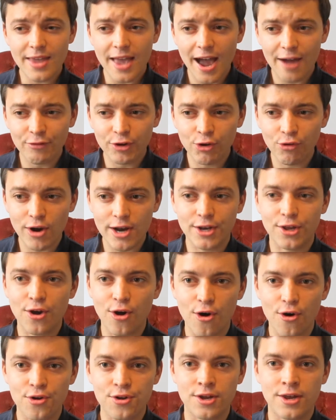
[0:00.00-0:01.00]
Having read
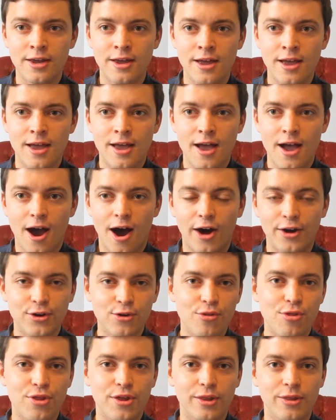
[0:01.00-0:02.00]
Cod, I
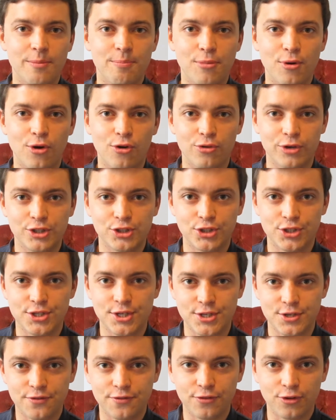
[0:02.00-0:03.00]
don't think the book reaches
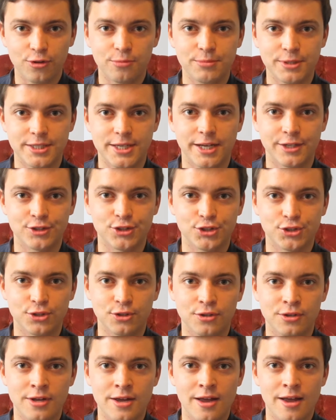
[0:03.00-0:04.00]
its full
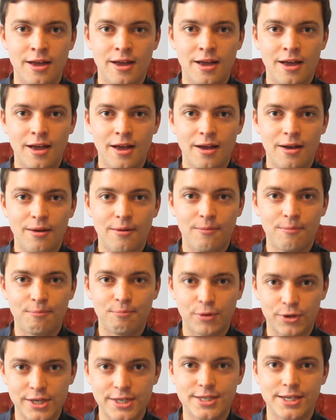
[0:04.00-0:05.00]
potential,
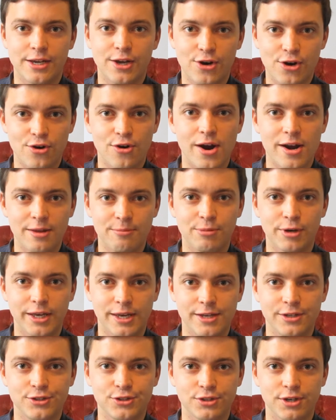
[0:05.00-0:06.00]
but is
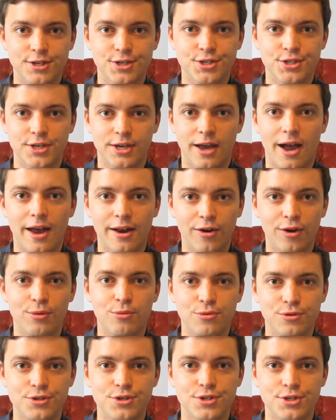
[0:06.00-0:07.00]
incredibly interesting, and I
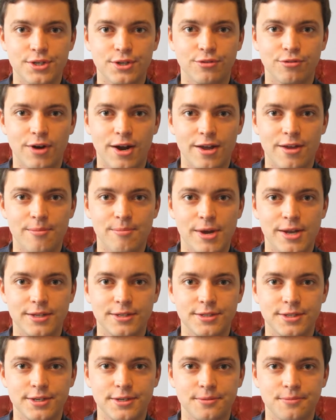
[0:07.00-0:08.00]
would still
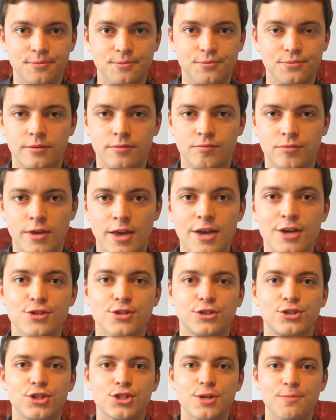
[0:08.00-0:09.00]
recommend it.
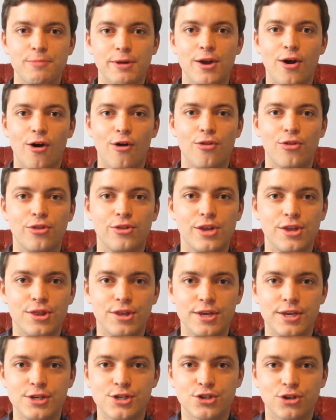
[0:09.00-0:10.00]
So just a bit on
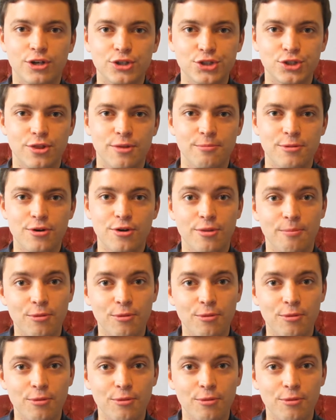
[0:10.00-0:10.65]
the structure of the book.